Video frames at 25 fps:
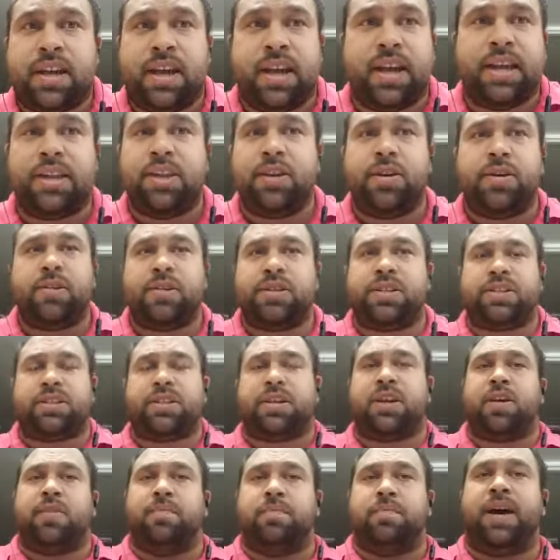you could just
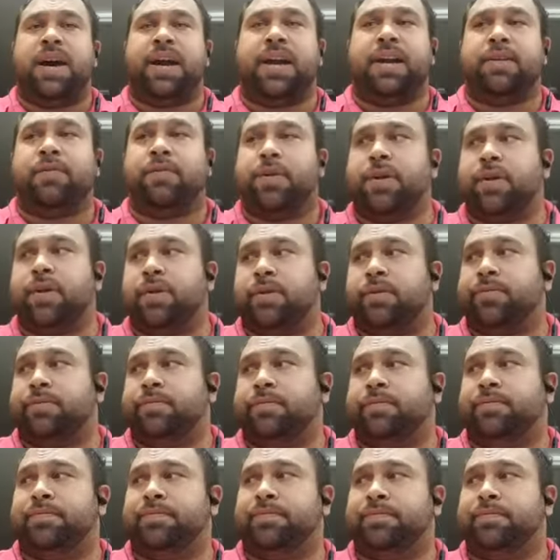go, mate, well,
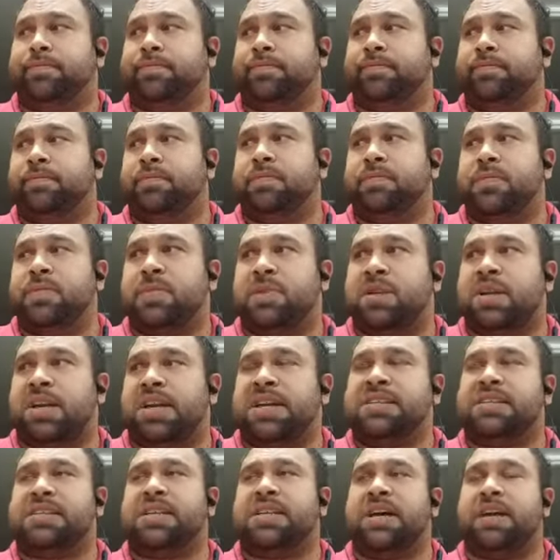
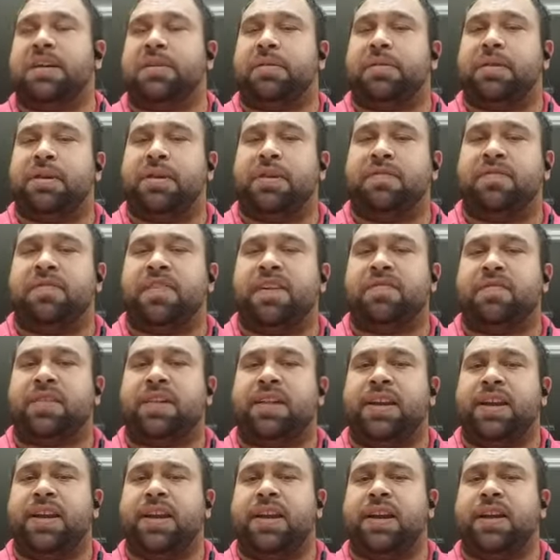he's done 35
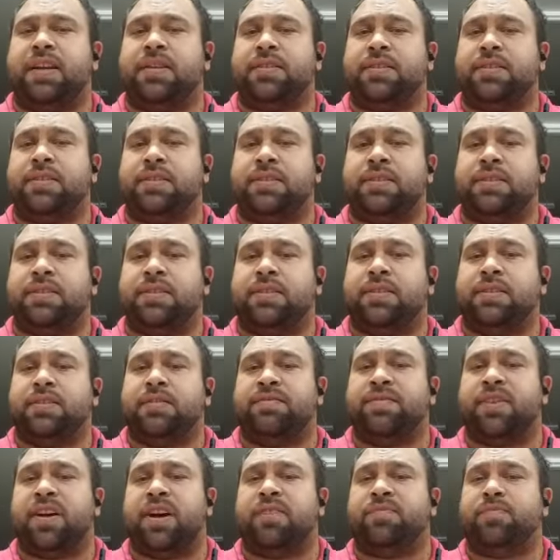clean-outs,
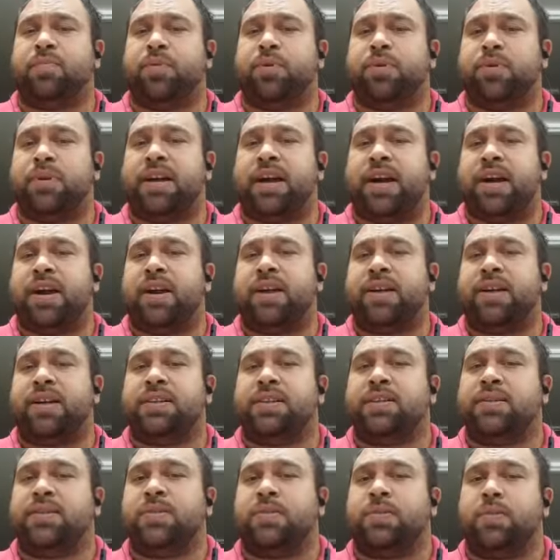5 ball
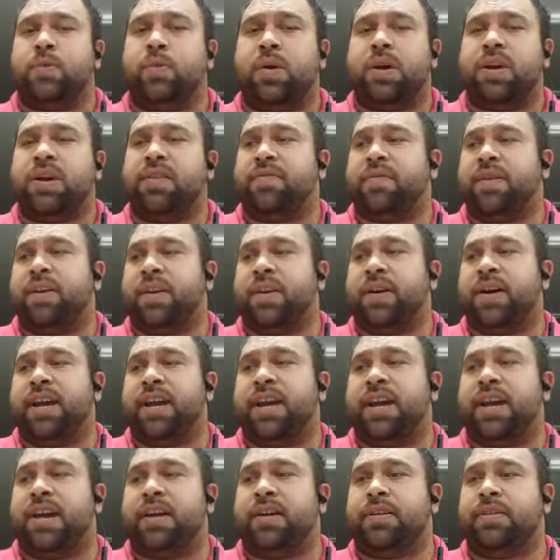carries, 1 every
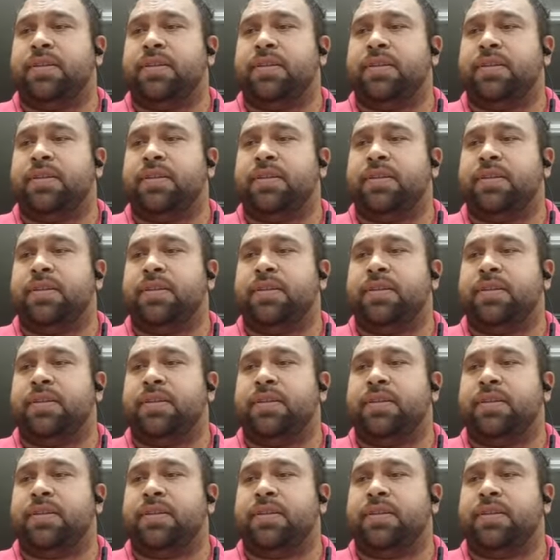line-out.